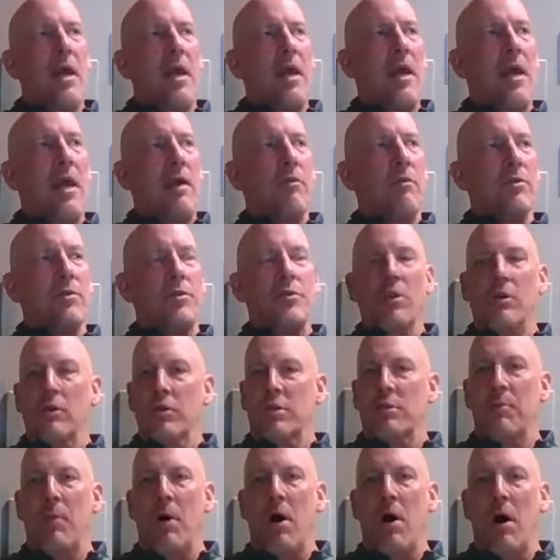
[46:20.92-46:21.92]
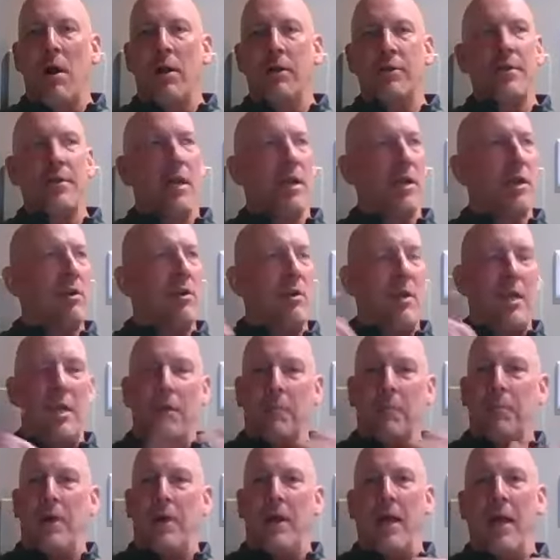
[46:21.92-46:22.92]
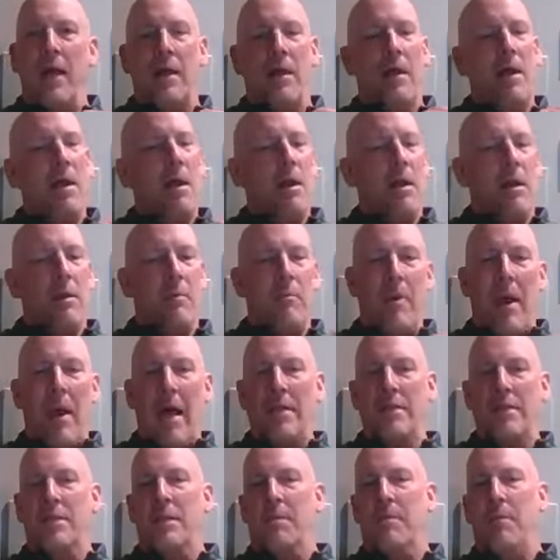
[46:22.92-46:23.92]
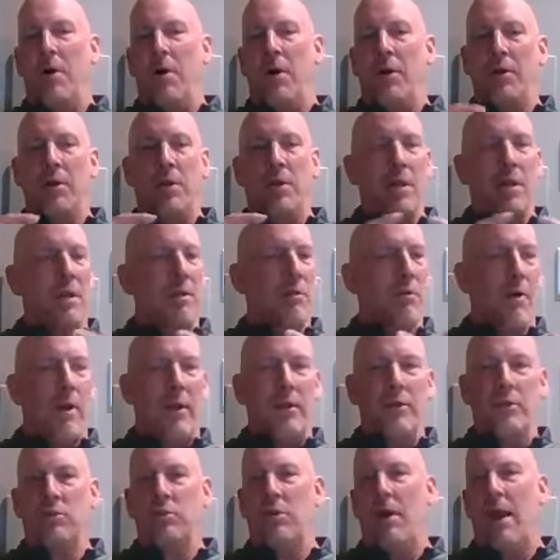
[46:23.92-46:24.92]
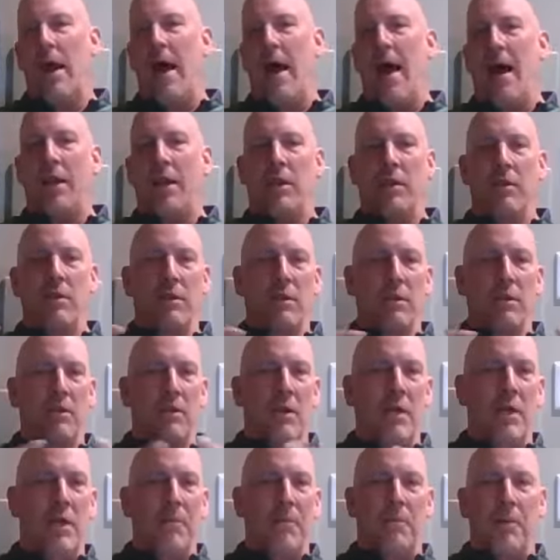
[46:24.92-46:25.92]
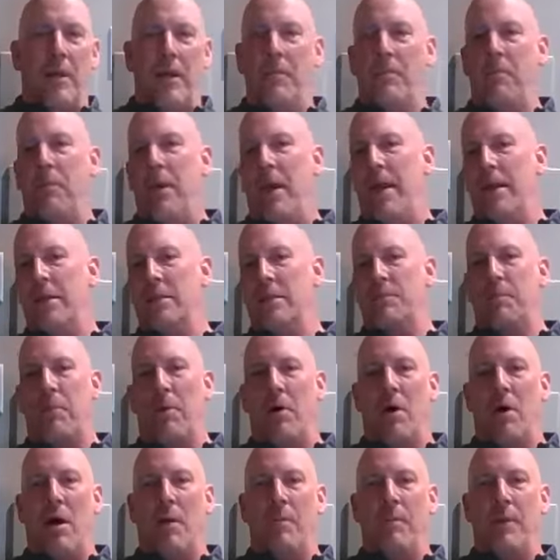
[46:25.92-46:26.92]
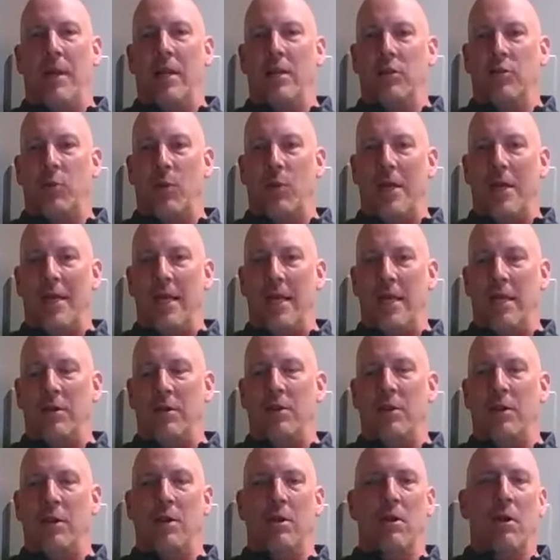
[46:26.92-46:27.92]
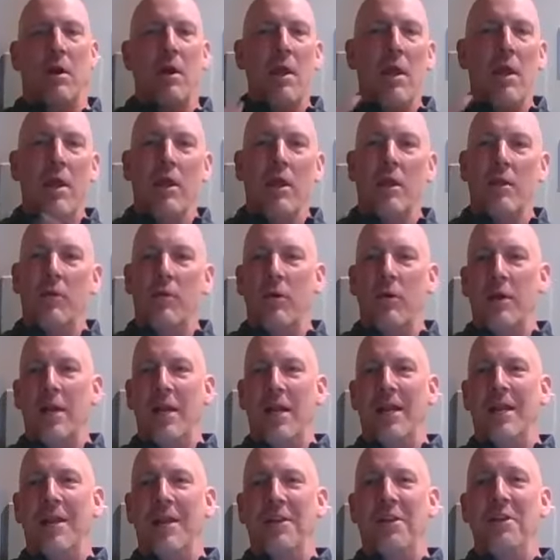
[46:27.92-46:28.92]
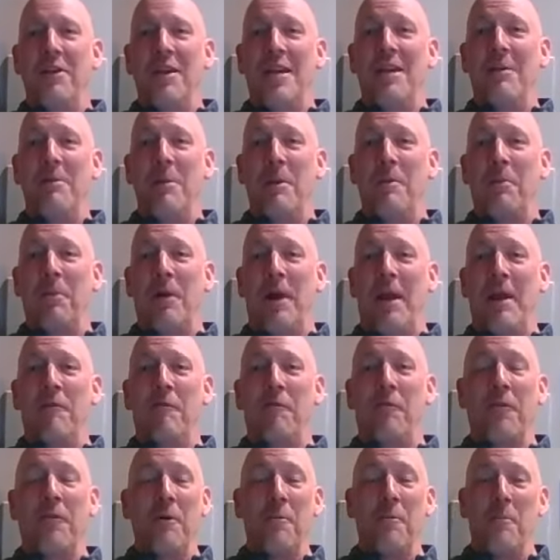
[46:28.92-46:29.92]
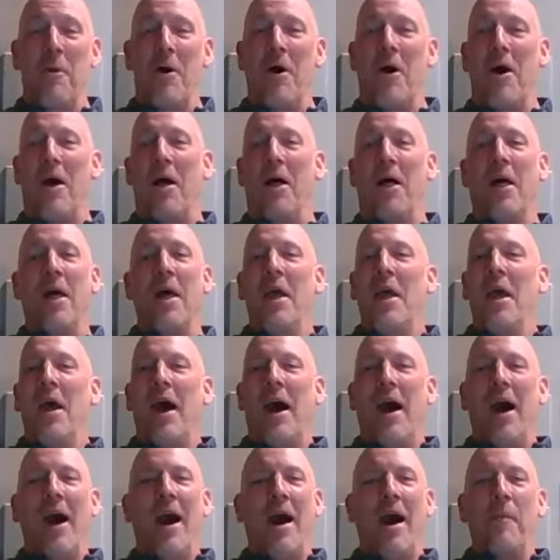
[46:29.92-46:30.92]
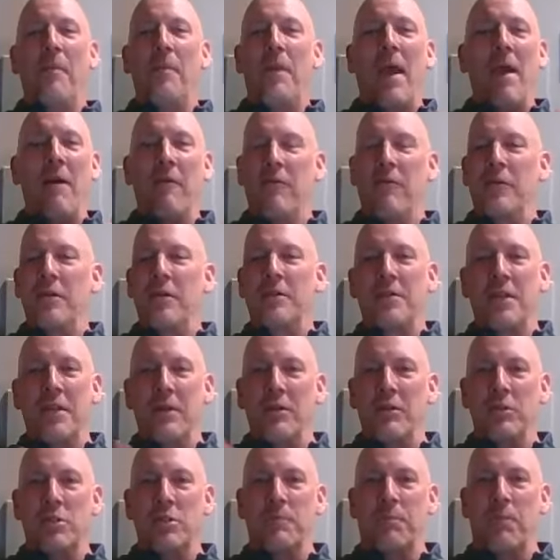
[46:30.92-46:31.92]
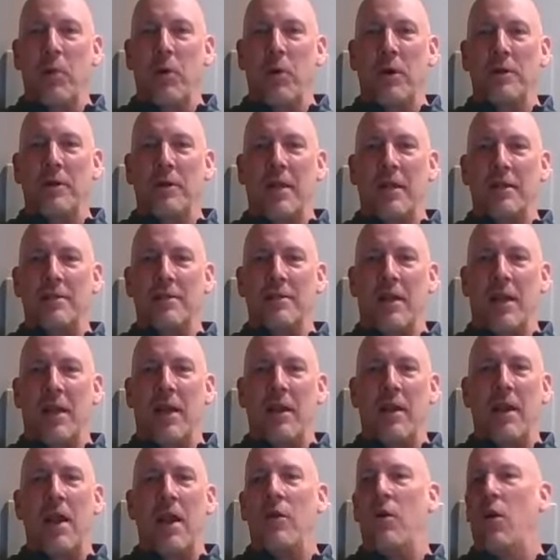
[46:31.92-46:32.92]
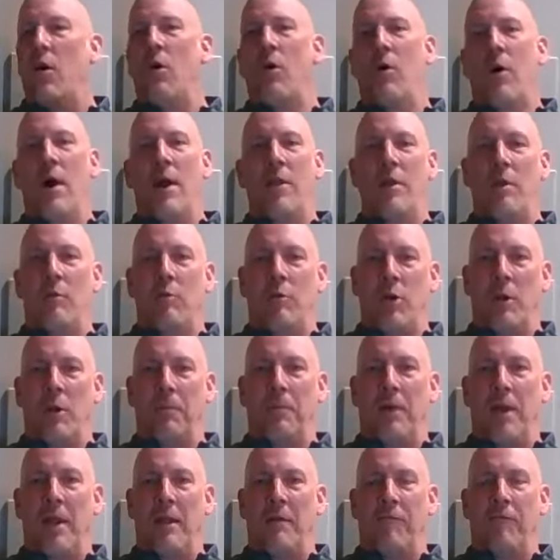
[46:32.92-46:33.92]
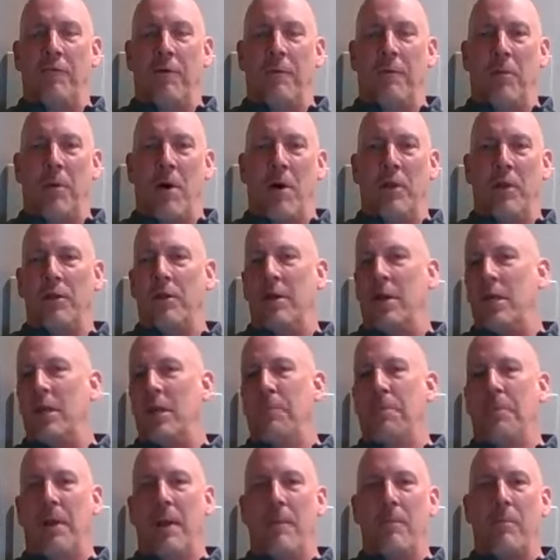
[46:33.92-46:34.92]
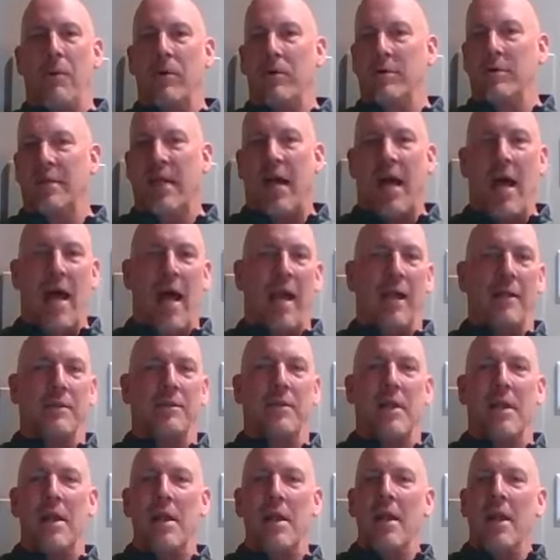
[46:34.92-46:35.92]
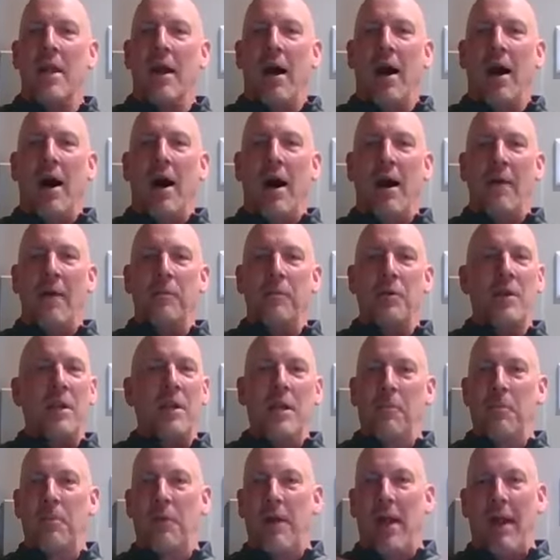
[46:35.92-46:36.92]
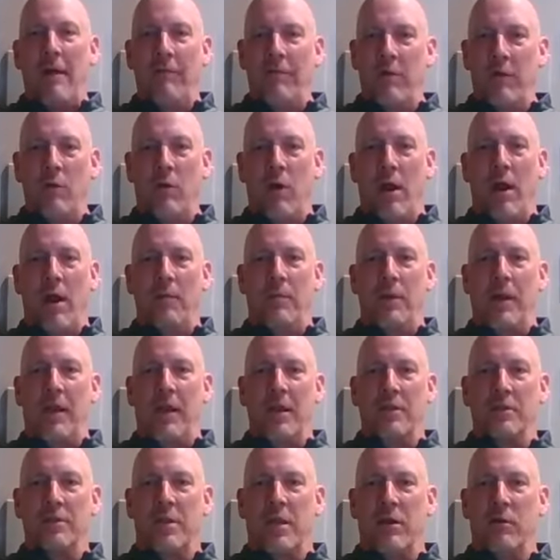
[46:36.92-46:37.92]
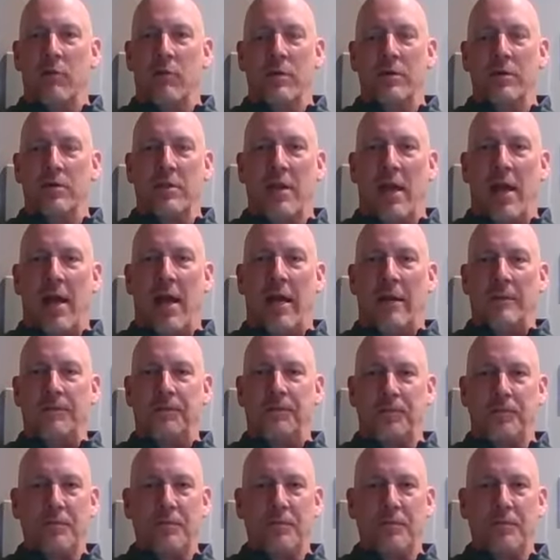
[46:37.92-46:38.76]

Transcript: it was so small. It's like you need to play basketball, you need to run track, you, you need to play baseball because we need you. You we need you need to be playing football. Um, every single sport that's and, and, oh, and then when you're playing football, you need to play both sides um, you need to play everywhere because there was uh,